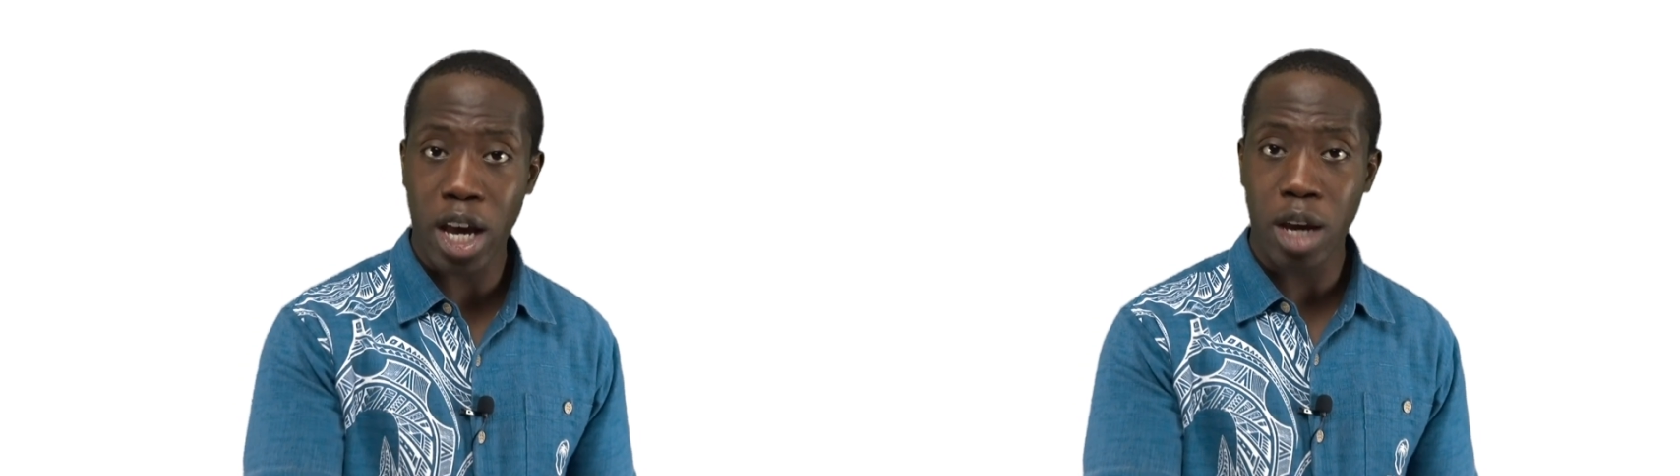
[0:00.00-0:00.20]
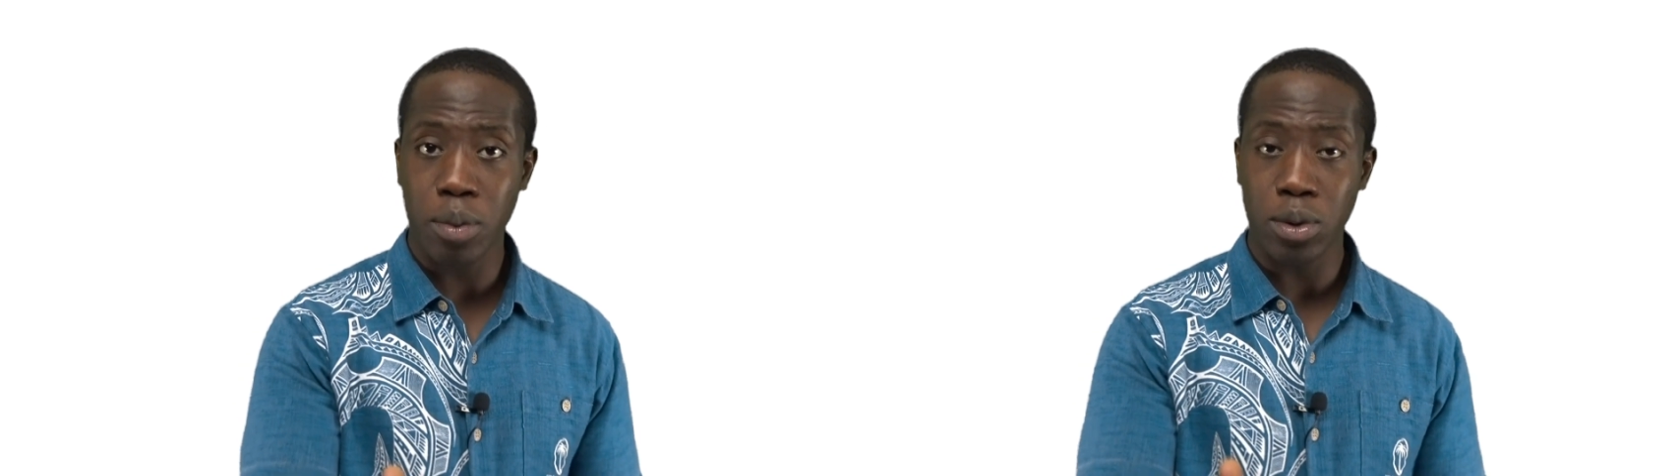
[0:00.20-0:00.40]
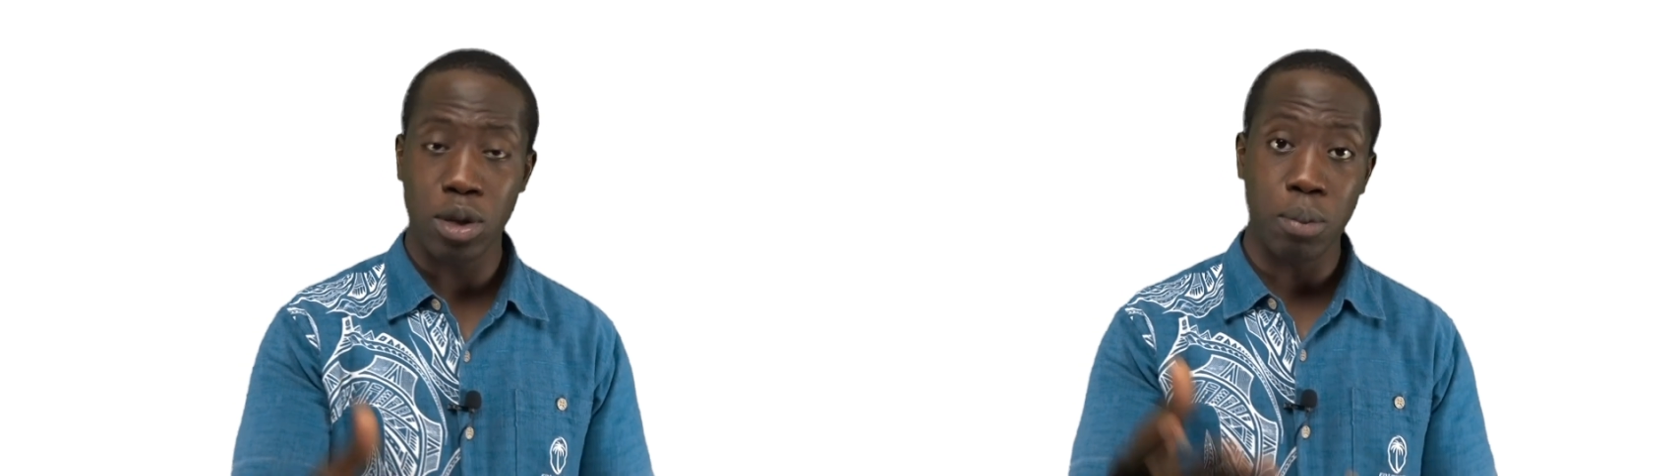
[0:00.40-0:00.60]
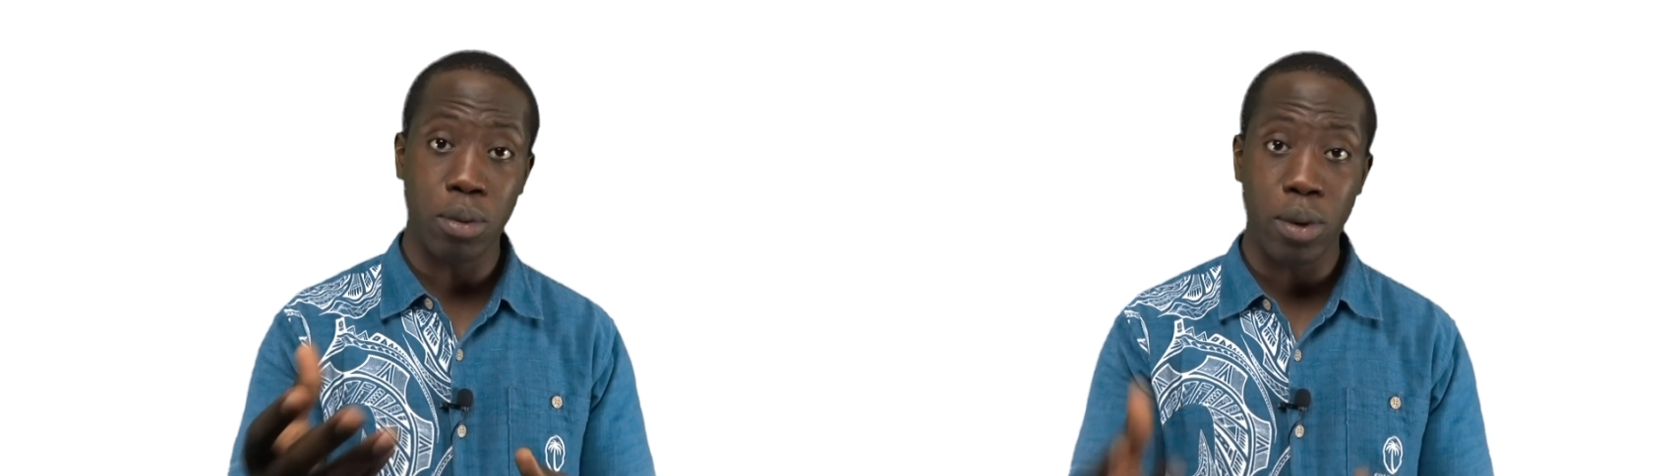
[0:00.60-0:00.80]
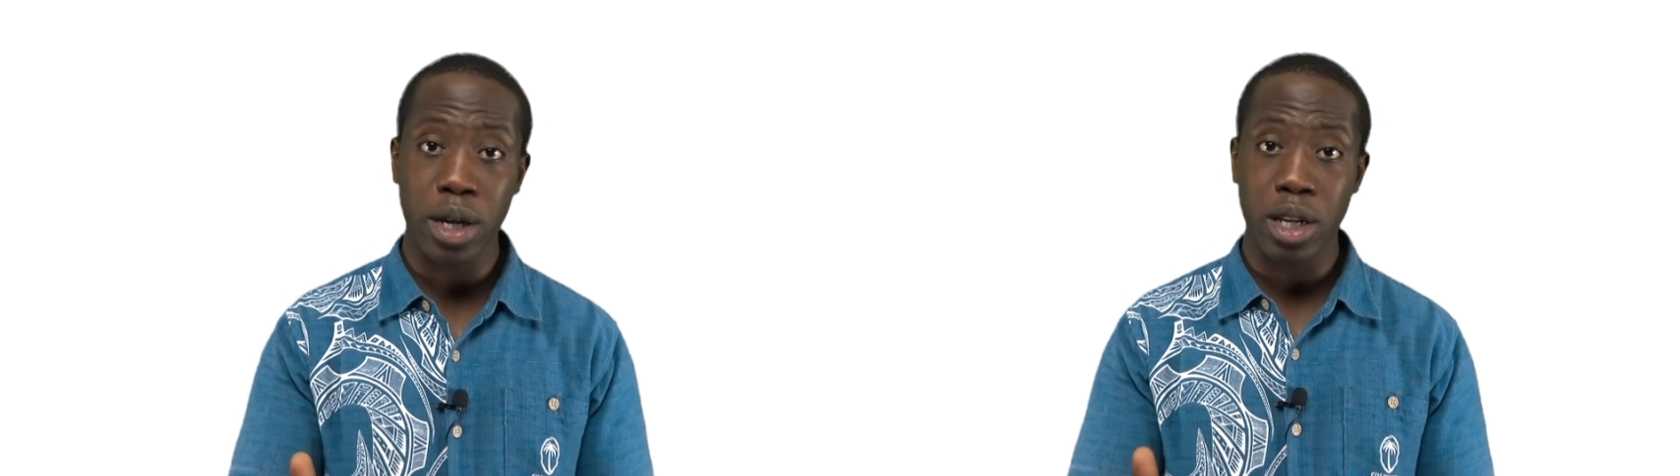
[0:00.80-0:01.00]
able to
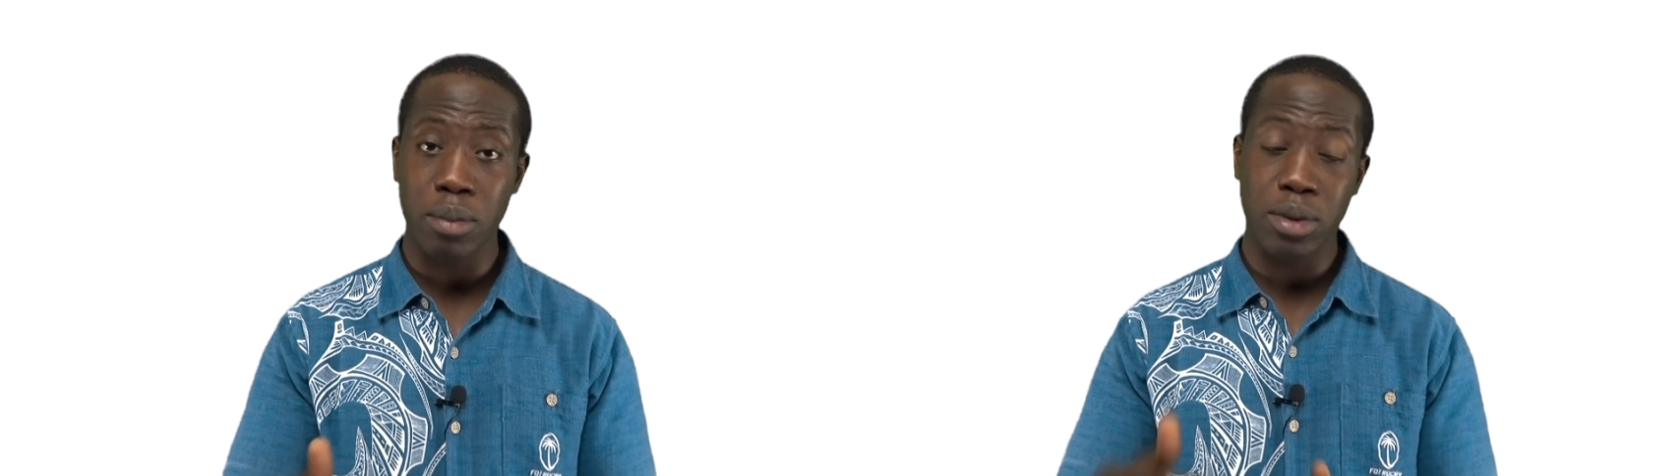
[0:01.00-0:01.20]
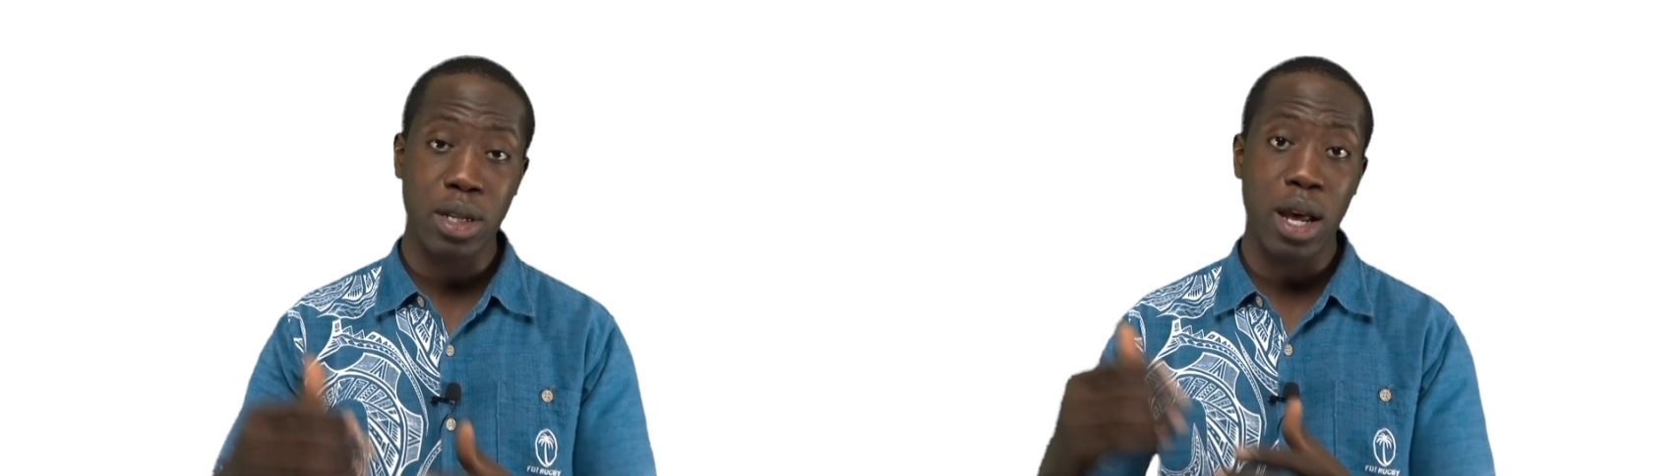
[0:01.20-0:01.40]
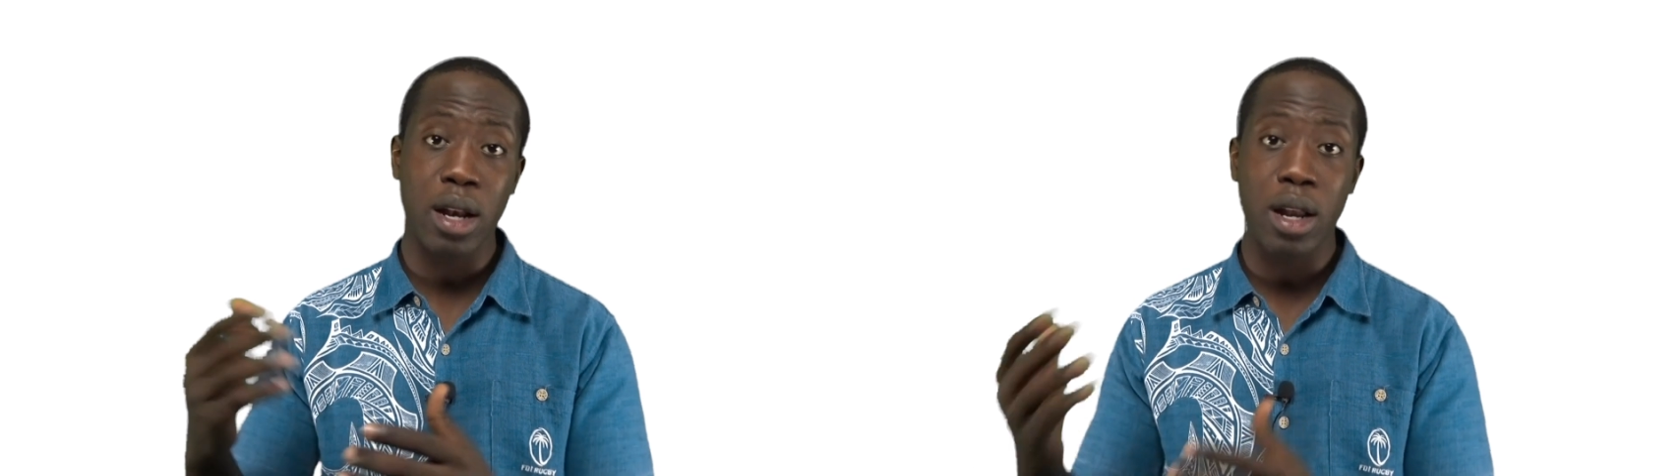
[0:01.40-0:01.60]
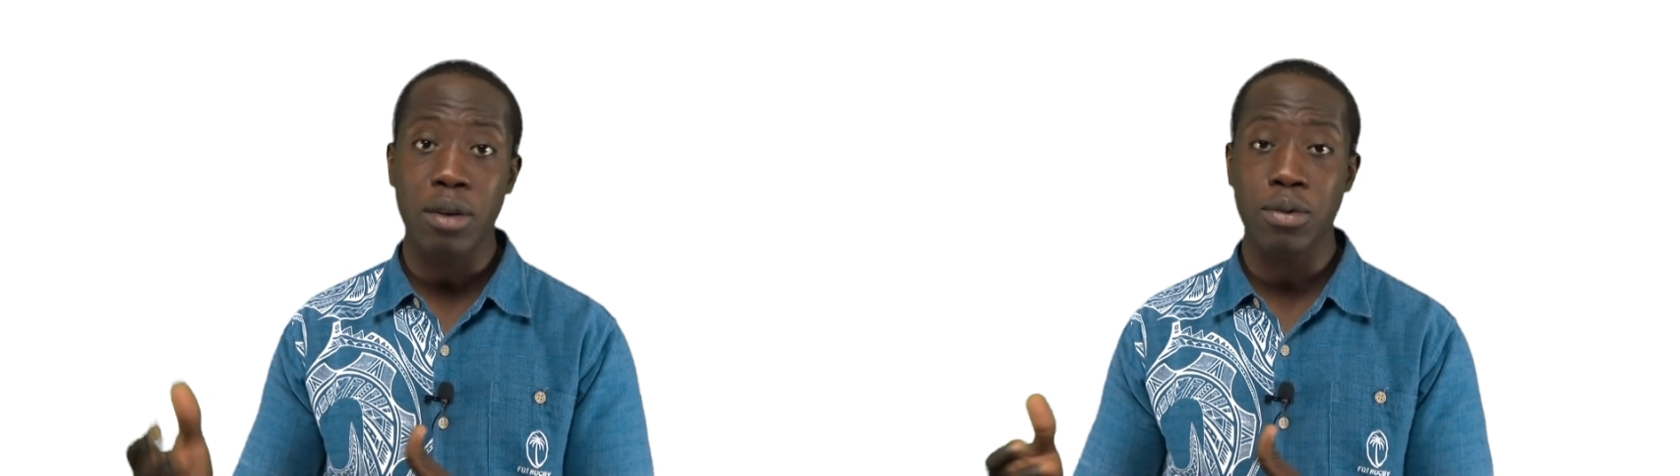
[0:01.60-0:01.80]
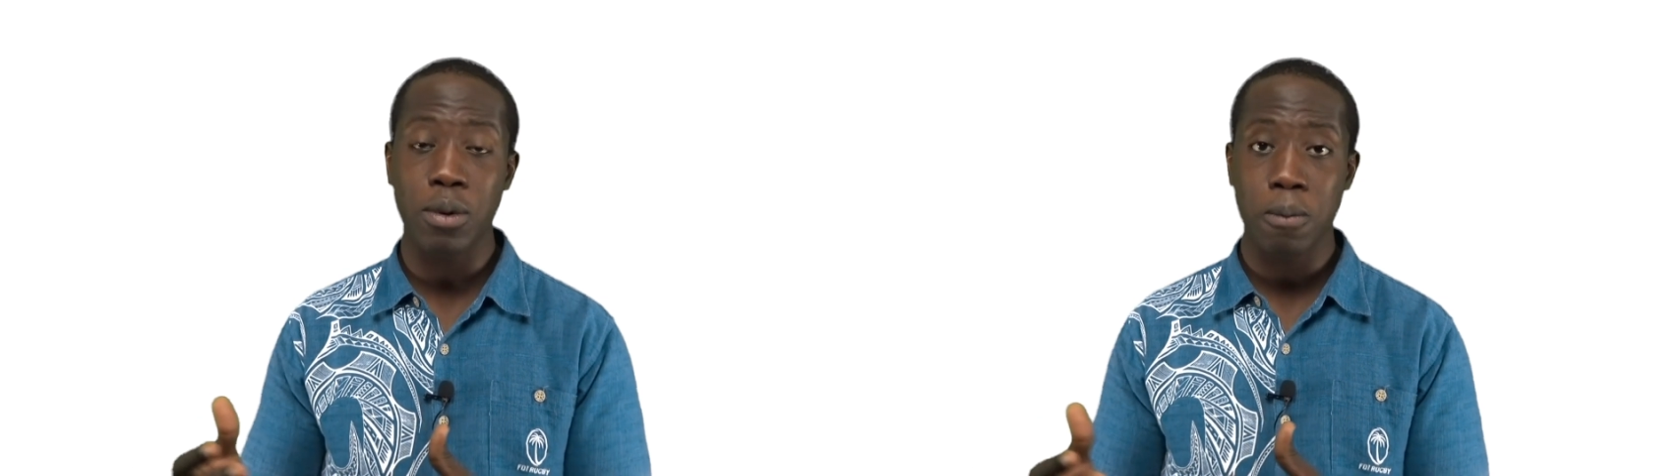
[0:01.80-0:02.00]
bring them to that
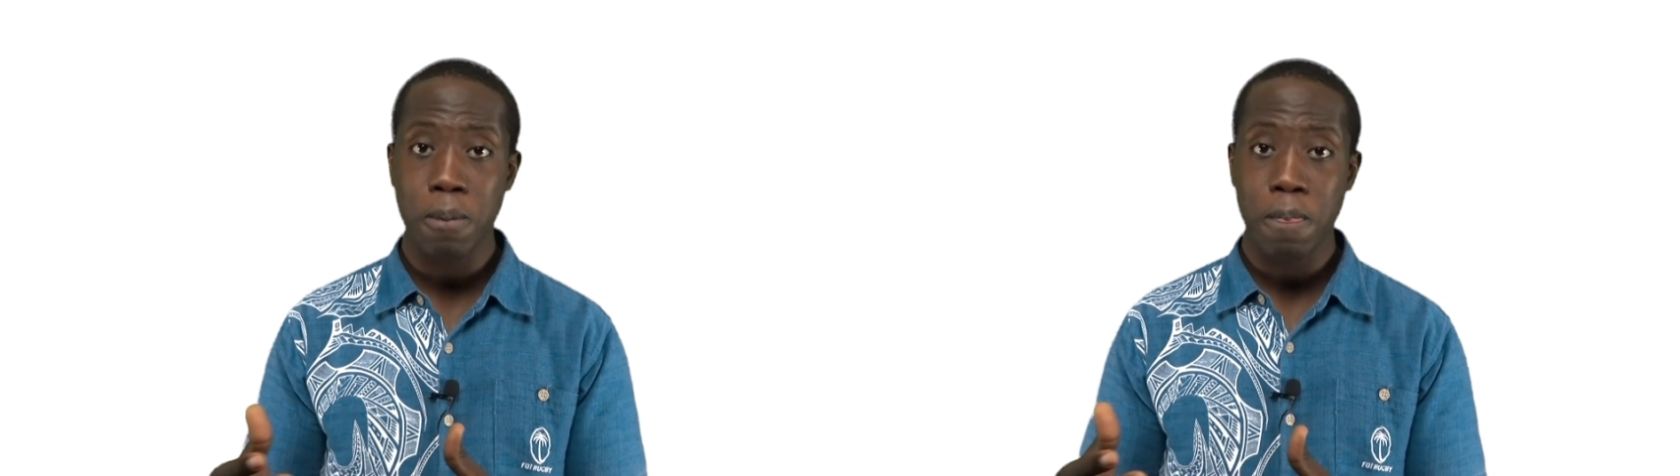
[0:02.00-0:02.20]
level